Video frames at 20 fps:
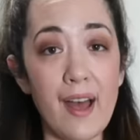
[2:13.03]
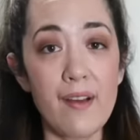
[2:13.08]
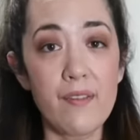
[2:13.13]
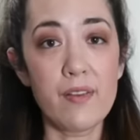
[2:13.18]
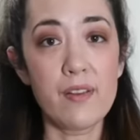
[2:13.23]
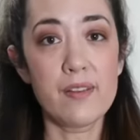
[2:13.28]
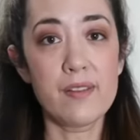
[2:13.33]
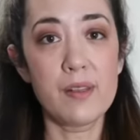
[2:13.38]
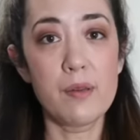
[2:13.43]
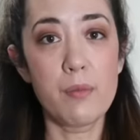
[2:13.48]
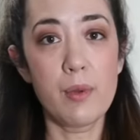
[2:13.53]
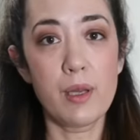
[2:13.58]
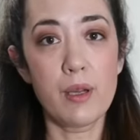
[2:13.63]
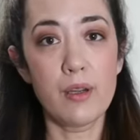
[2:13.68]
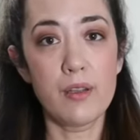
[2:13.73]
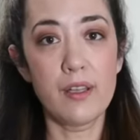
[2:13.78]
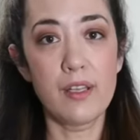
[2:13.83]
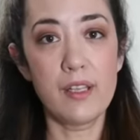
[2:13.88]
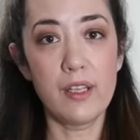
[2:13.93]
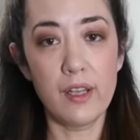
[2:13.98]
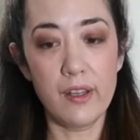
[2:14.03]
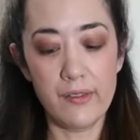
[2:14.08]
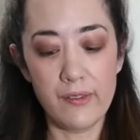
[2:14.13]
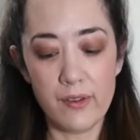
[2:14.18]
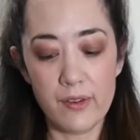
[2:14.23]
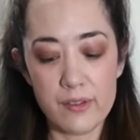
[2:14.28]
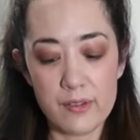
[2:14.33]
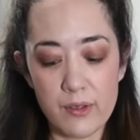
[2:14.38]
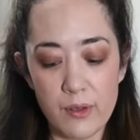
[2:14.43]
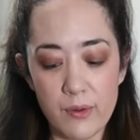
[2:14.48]
obviously bigger than the
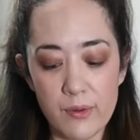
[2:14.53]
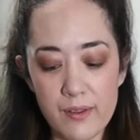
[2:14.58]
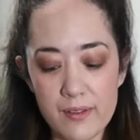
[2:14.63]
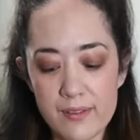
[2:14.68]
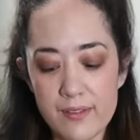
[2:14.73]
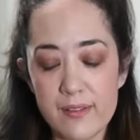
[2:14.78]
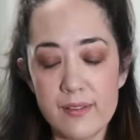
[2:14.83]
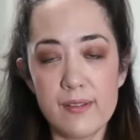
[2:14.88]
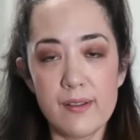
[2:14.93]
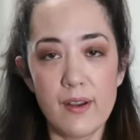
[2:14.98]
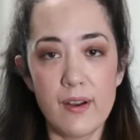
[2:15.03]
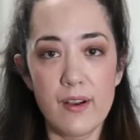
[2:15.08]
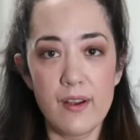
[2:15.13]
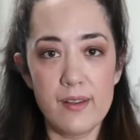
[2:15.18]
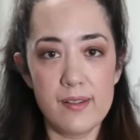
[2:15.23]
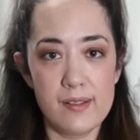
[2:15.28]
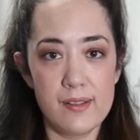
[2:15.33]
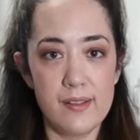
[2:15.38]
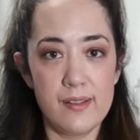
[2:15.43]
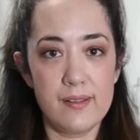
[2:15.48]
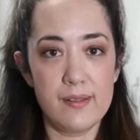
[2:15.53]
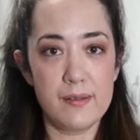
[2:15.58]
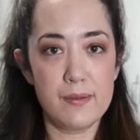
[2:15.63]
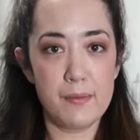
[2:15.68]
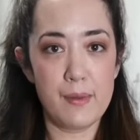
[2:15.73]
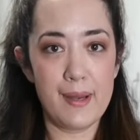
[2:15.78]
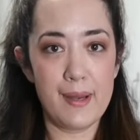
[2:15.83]
other, so this is Sarah's and this is